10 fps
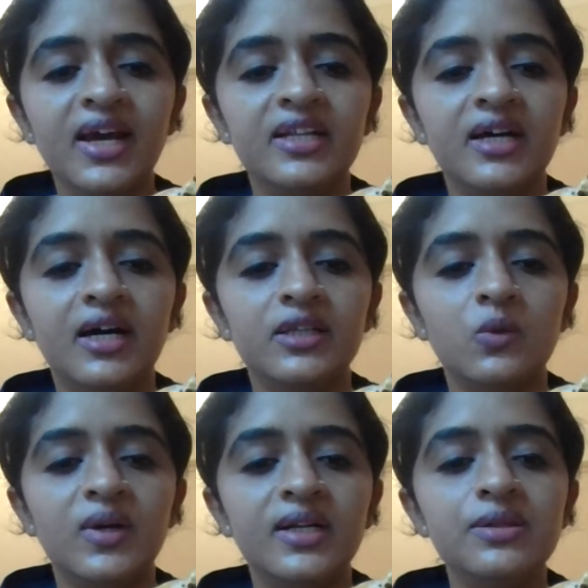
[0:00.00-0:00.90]
and the other
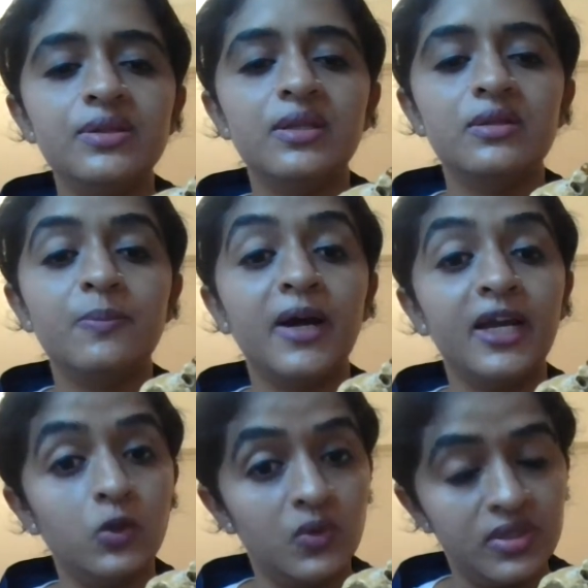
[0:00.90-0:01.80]
one is
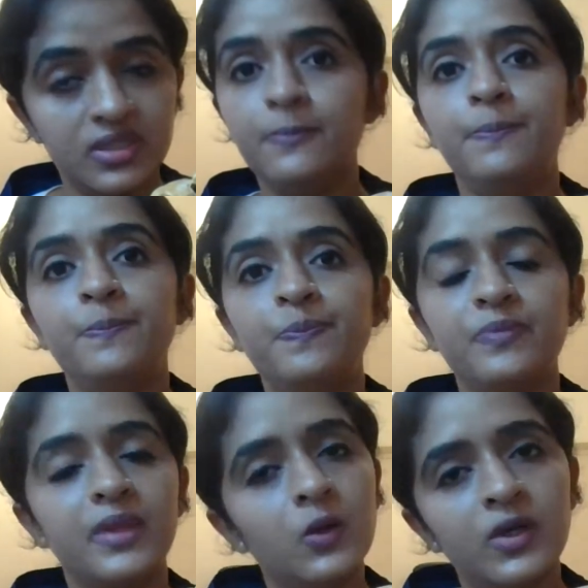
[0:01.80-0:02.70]
spinosum.
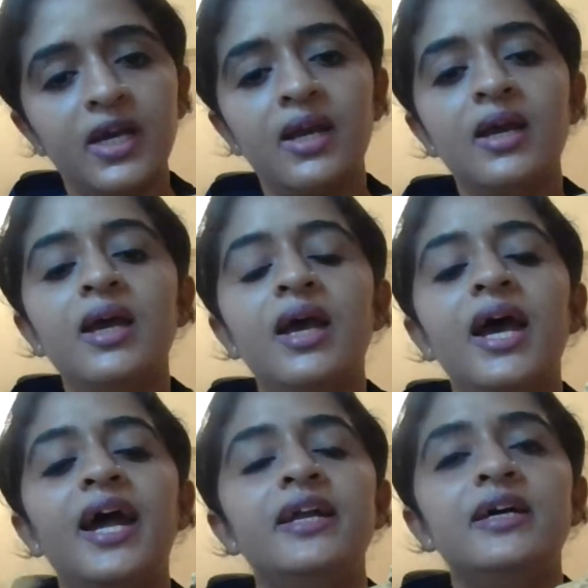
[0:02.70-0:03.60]
Okay,
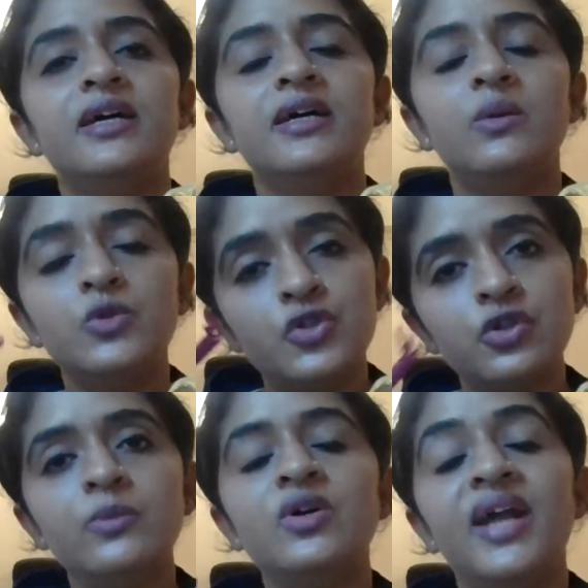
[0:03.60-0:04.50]
and
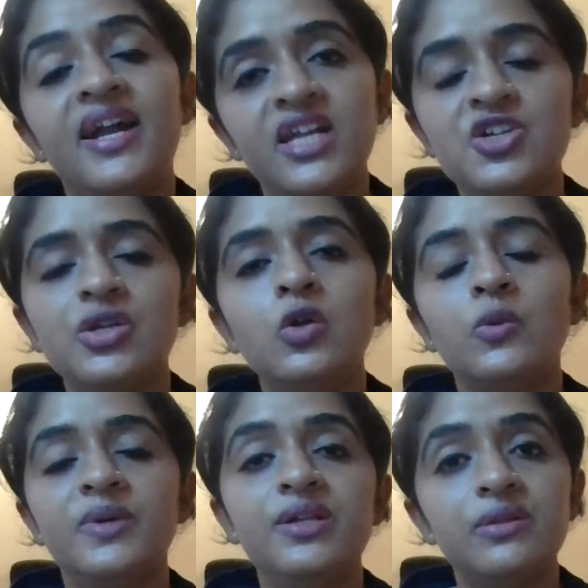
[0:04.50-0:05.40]
two more additional
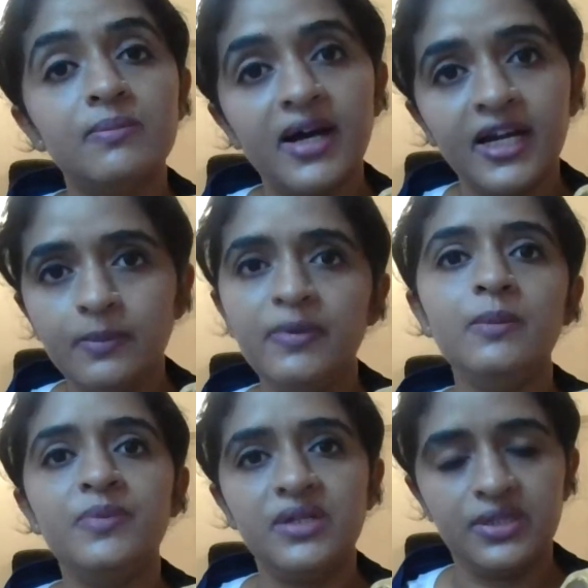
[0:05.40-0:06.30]
openings might be
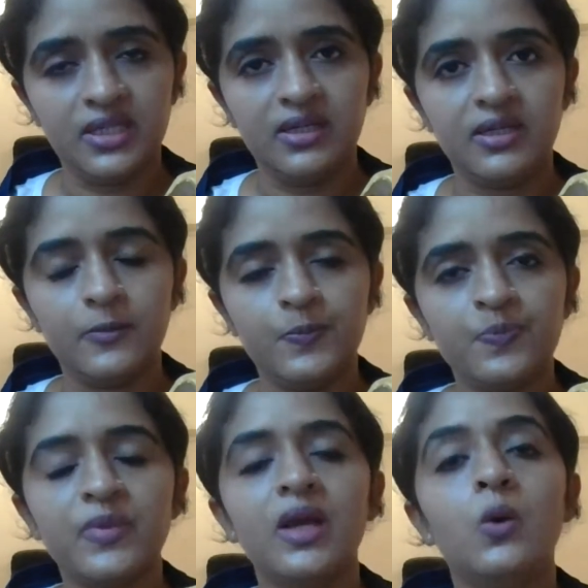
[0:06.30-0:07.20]
present.
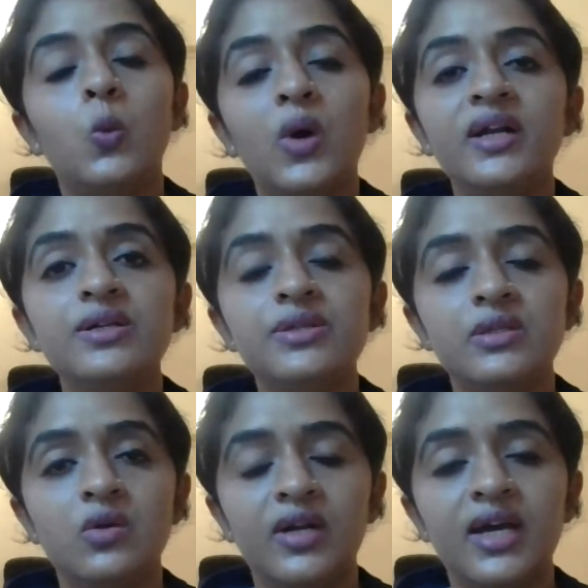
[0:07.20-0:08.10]
One is
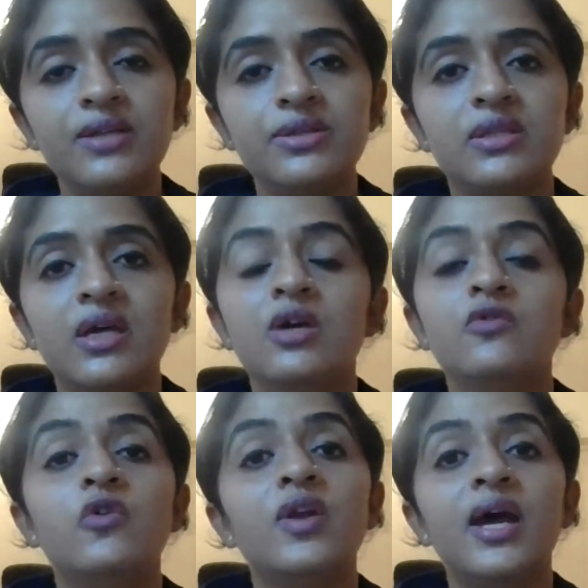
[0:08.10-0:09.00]
known as
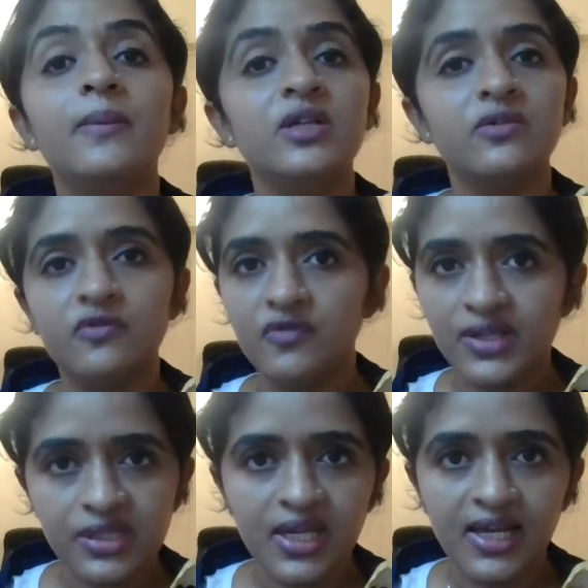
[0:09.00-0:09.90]
foramen of
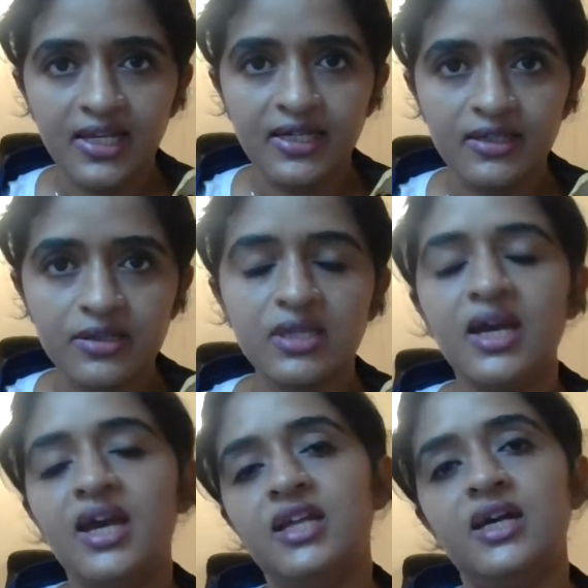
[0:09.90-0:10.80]
Vesalius
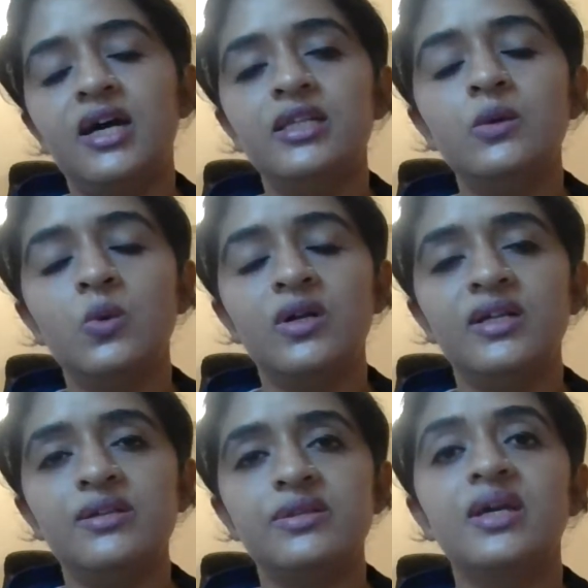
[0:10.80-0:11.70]
and the other one
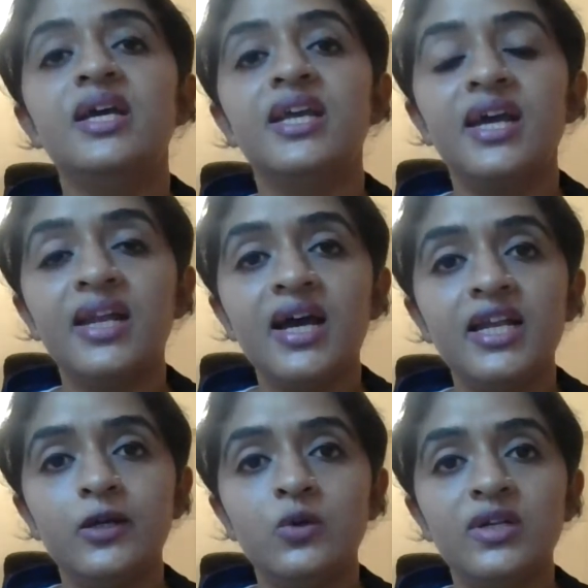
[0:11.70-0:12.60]
is
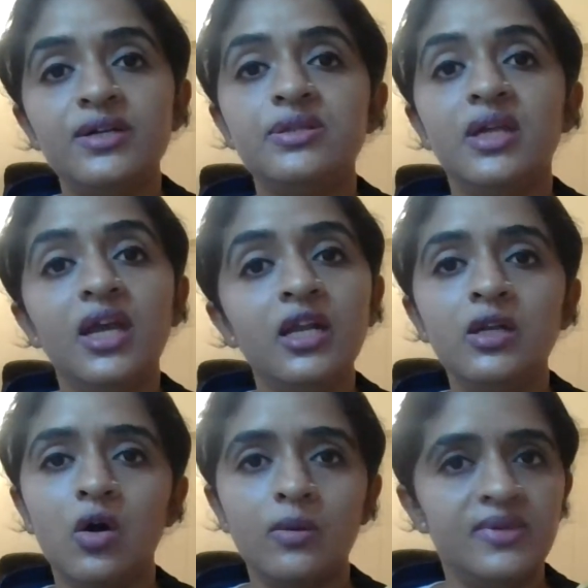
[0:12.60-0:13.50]
canaliculus
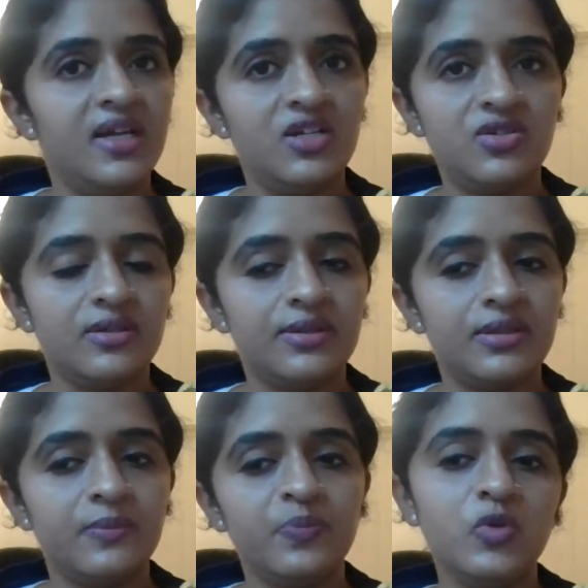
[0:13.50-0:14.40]
innominatus.
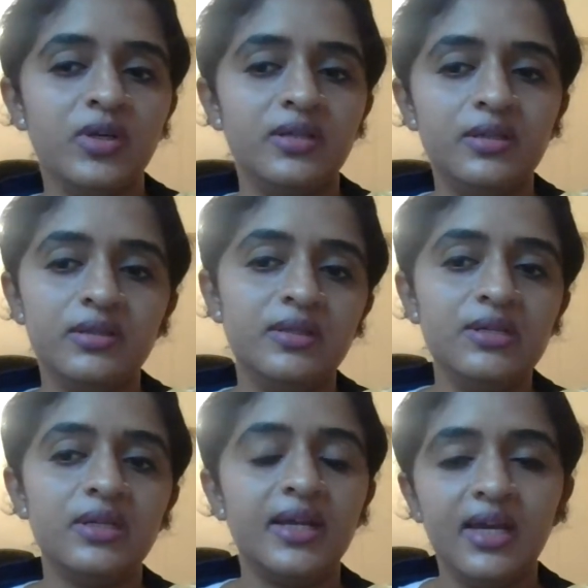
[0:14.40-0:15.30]
Okay,
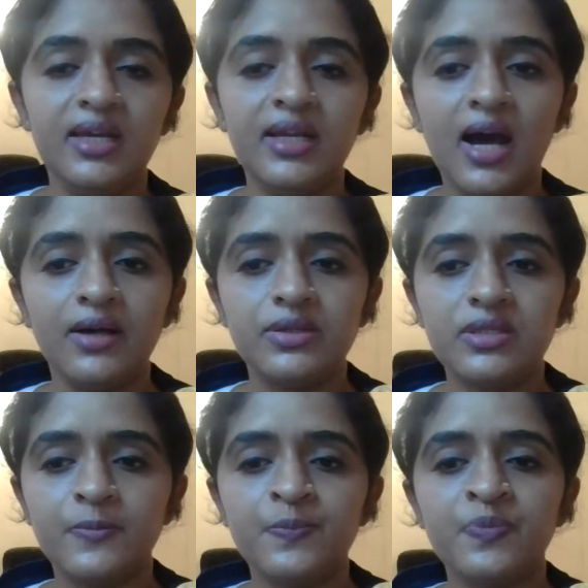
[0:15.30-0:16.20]
these are again asked.